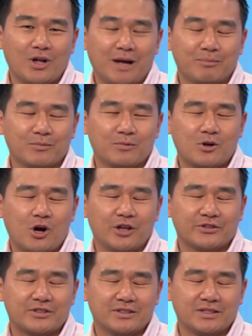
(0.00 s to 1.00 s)
I'm
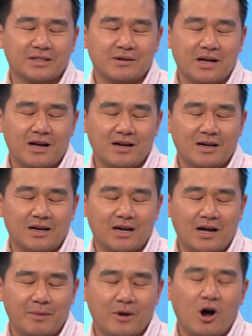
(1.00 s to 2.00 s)
called to
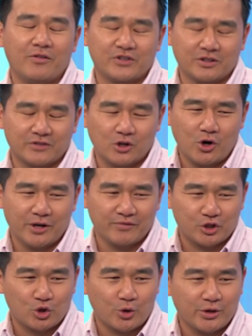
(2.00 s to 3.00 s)
uh, I'm an officer of the court in
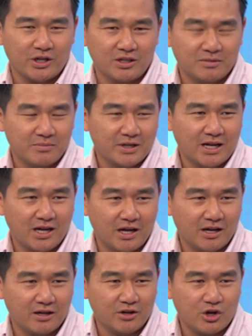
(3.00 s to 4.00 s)
Victoria, but
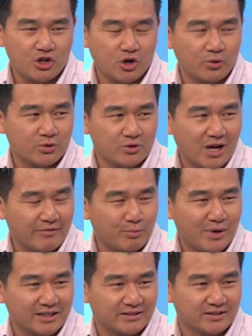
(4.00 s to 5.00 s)
uh, oh, don't do not have a
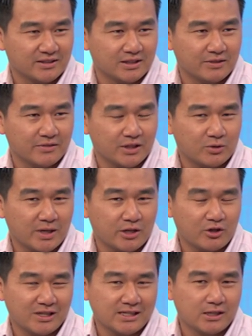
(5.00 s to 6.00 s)
practicing certificate, so I
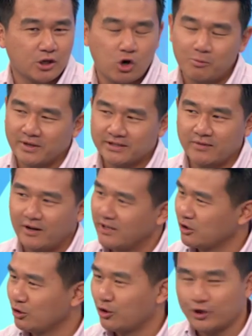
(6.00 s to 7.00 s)
cannot legally hold myself out
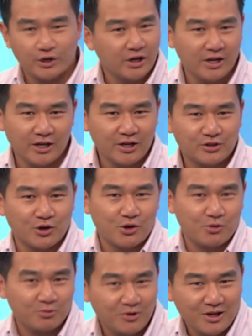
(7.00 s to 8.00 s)
as a lawyer. Uh,
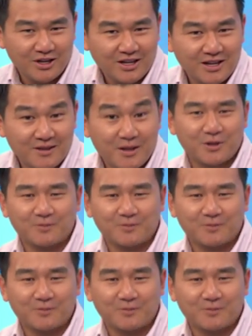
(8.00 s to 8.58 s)
so hasn't stopped try.